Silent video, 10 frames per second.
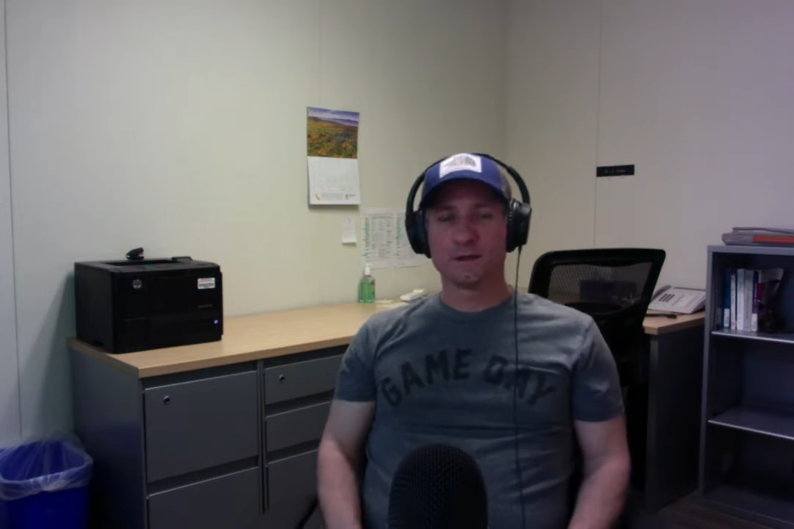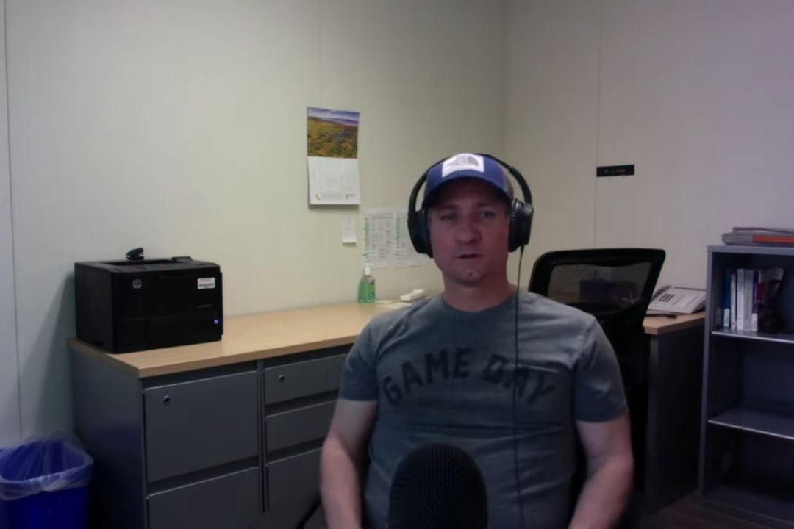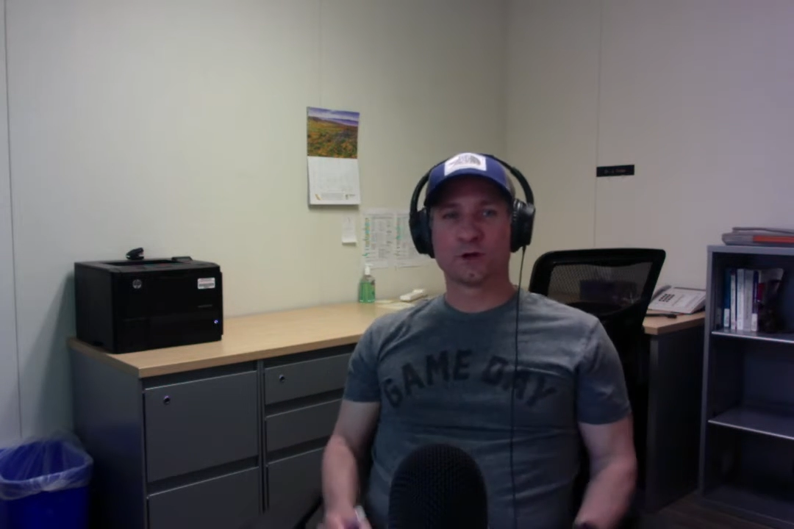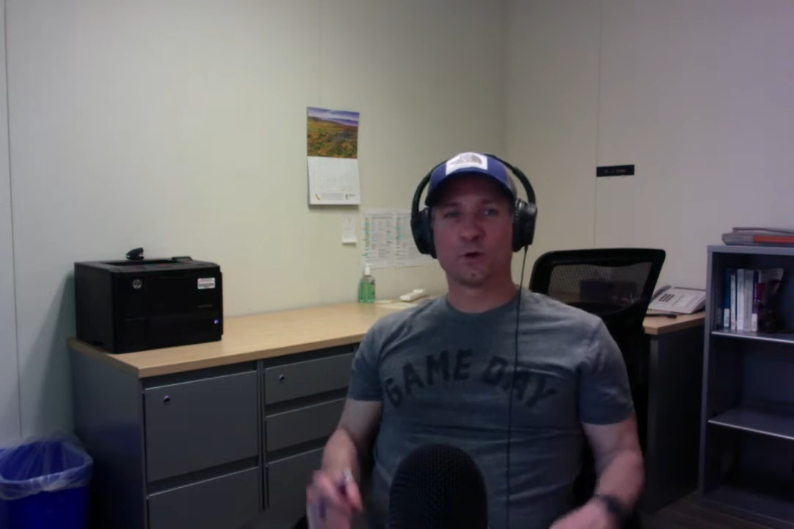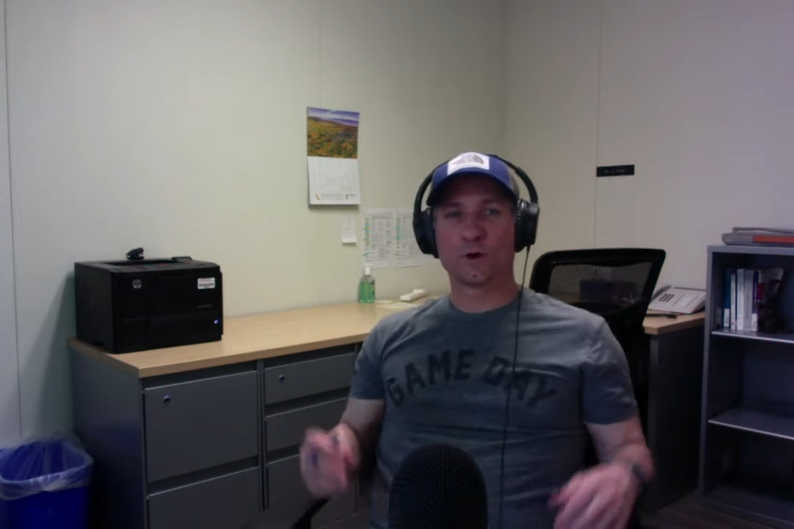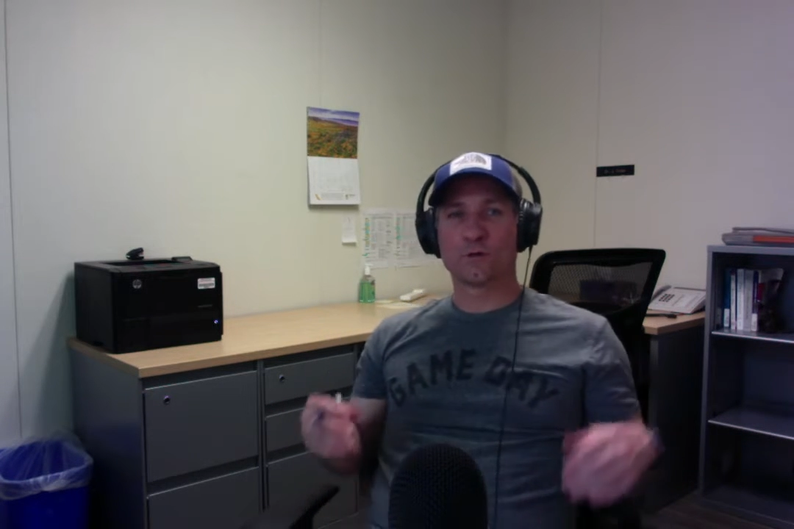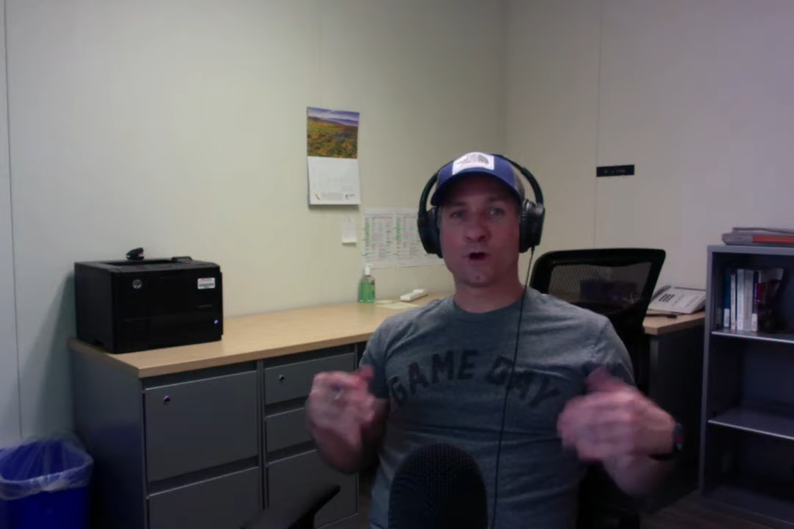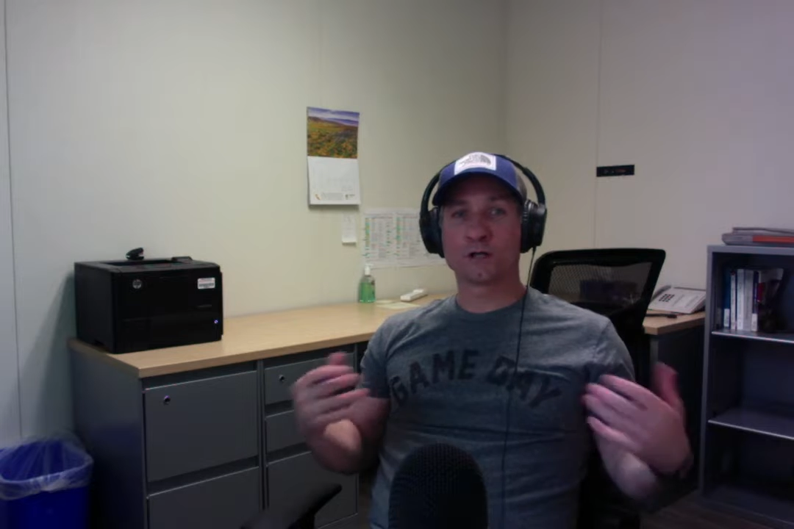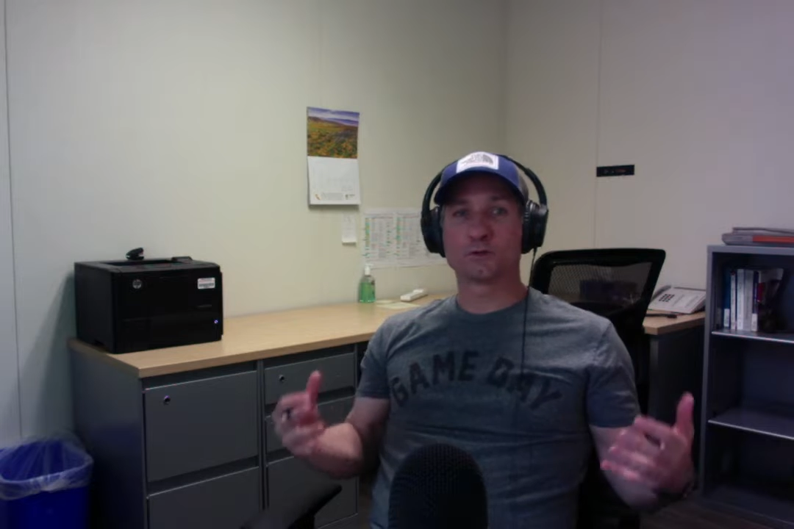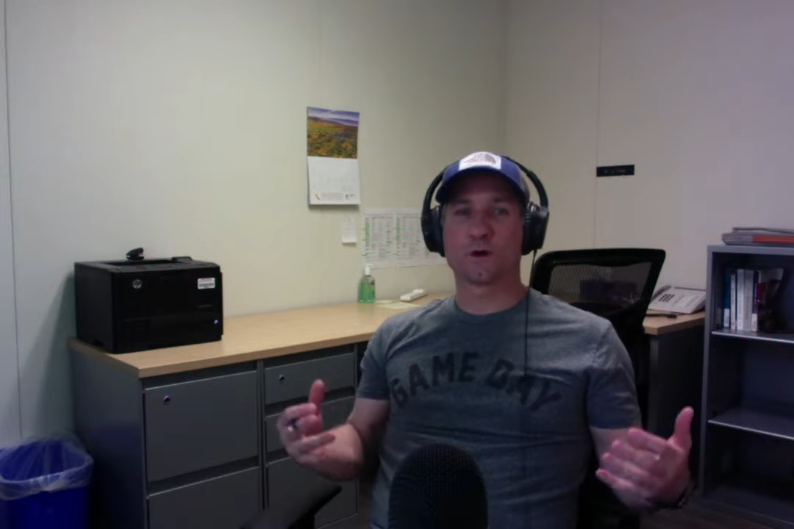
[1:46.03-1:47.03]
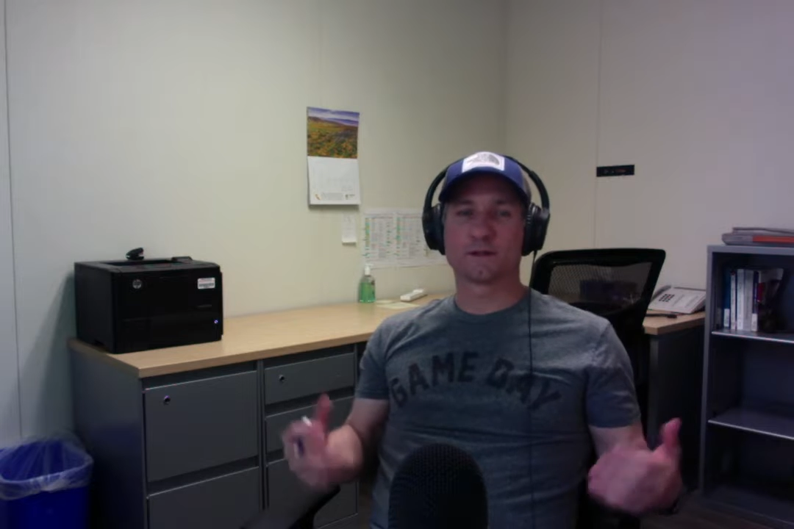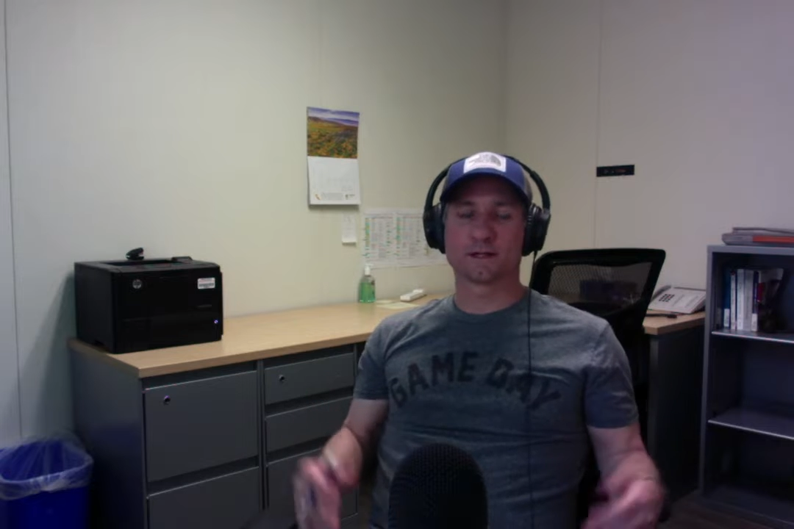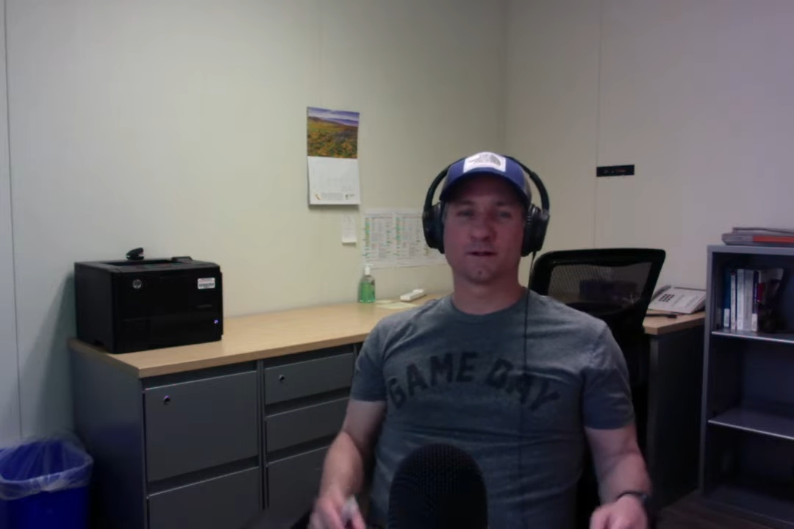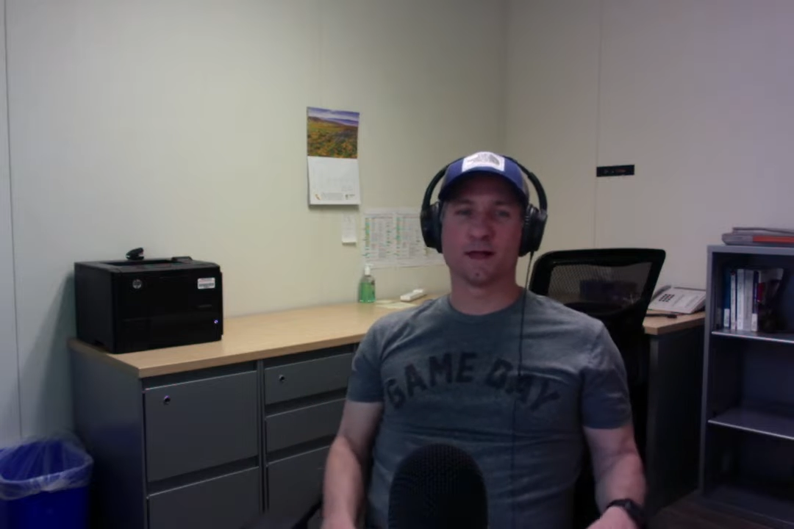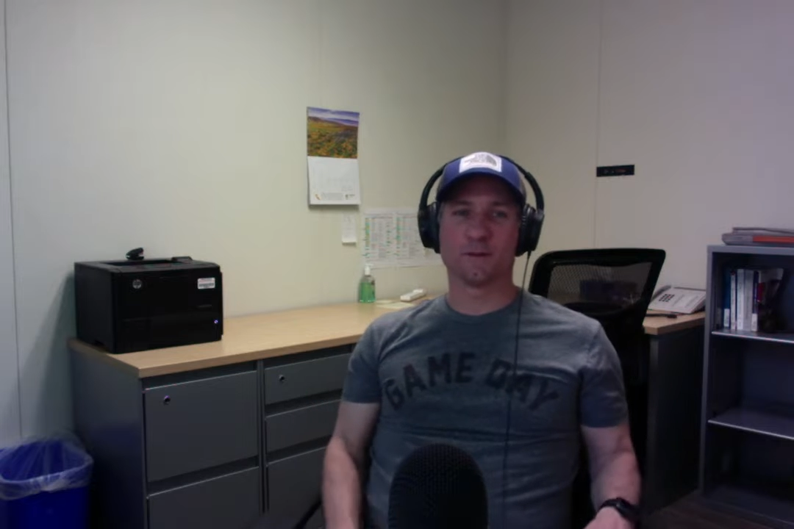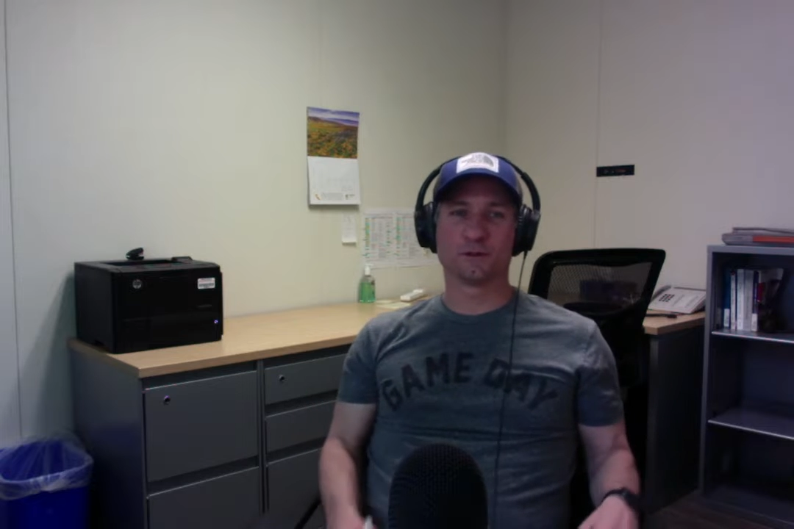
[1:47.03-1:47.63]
So what Ross wants to claim